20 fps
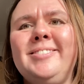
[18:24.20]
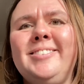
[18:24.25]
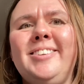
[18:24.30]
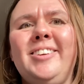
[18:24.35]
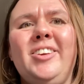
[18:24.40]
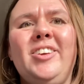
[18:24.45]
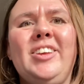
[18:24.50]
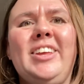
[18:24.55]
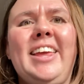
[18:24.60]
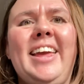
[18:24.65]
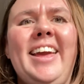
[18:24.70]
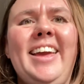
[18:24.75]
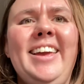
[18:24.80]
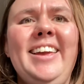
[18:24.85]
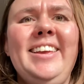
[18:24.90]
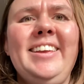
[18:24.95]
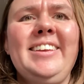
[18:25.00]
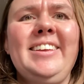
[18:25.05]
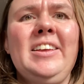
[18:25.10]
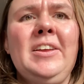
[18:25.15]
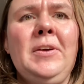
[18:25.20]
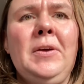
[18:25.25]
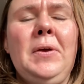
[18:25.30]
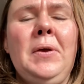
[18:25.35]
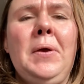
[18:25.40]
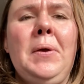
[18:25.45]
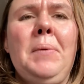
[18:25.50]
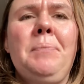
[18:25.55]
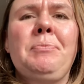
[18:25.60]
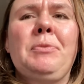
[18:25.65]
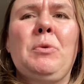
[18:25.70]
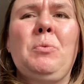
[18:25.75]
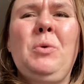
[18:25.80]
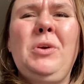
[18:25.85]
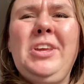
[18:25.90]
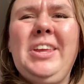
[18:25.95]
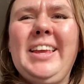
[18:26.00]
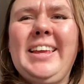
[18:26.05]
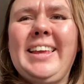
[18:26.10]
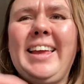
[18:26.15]
Okay, and
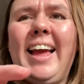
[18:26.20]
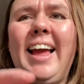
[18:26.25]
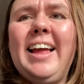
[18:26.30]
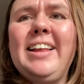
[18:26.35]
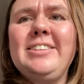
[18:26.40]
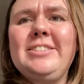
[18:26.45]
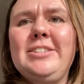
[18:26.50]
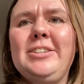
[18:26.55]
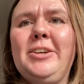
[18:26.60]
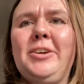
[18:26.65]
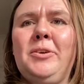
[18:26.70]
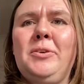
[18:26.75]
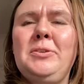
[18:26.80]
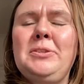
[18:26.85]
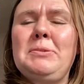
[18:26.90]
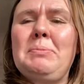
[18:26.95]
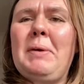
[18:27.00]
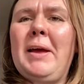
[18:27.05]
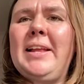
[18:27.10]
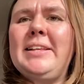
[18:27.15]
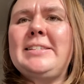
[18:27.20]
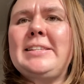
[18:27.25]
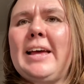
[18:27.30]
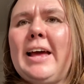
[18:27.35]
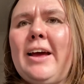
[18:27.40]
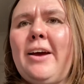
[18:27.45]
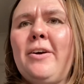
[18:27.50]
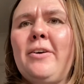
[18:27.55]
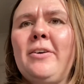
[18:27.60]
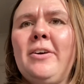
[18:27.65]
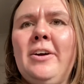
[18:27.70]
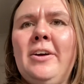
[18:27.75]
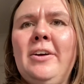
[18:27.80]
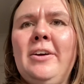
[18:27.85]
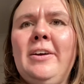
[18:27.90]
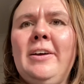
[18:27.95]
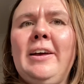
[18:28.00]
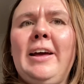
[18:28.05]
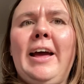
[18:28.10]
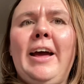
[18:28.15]
what you can do, it depends how
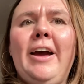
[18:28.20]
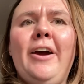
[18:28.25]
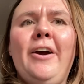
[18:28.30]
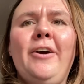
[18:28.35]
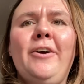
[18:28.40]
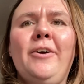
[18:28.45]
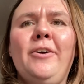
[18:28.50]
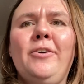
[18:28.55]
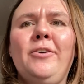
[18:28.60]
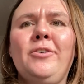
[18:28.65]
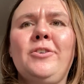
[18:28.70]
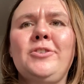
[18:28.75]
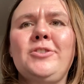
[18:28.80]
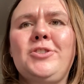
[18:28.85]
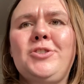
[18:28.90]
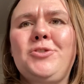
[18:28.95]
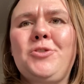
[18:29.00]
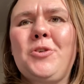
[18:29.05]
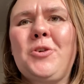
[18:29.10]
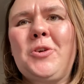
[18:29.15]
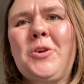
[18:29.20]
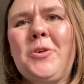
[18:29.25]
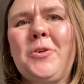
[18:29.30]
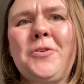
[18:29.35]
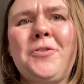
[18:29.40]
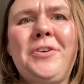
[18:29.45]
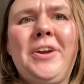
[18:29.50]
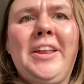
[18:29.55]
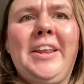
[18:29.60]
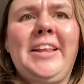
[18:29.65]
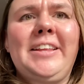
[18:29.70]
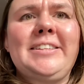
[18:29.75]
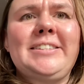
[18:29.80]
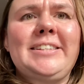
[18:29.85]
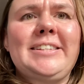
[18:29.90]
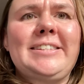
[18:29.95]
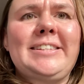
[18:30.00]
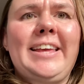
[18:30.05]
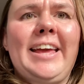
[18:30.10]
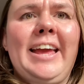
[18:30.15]
strong you're feeling
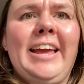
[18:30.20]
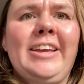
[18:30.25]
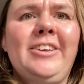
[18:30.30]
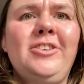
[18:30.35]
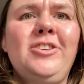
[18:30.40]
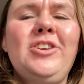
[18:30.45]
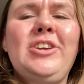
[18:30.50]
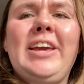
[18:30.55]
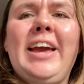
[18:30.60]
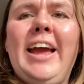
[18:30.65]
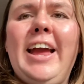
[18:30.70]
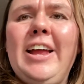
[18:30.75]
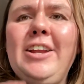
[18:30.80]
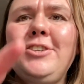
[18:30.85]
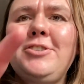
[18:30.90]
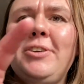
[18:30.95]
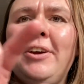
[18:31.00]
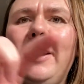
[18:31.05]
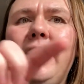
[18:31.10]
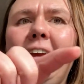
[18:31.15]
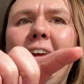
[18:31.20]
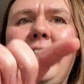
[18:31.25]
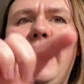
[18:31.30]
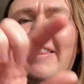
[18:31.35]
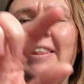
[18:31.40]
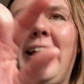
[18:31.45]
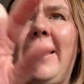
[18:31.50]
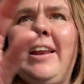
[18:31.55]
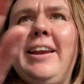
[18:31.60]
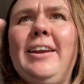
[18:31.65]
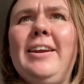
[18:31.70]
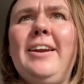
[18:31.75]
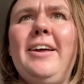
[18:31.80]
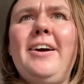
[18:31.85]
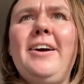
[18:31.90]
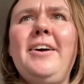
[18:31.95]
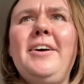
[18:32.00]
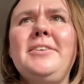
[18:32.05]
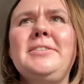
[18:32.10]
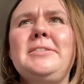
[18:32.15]
today. You can try and get that
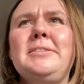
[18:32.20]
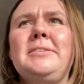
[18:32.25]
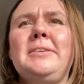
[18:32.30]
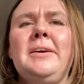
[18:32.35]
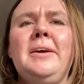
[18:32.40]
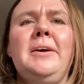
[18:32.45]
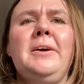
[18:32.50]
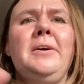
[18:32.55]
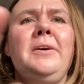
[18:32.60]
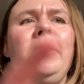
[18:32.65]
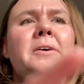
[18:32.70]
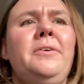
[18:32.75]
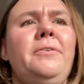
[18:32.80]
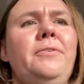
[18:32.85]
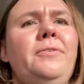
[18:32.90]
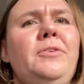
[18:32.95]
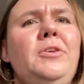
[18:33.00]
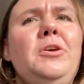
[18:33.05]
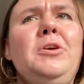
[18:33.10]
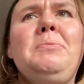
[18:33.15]
last few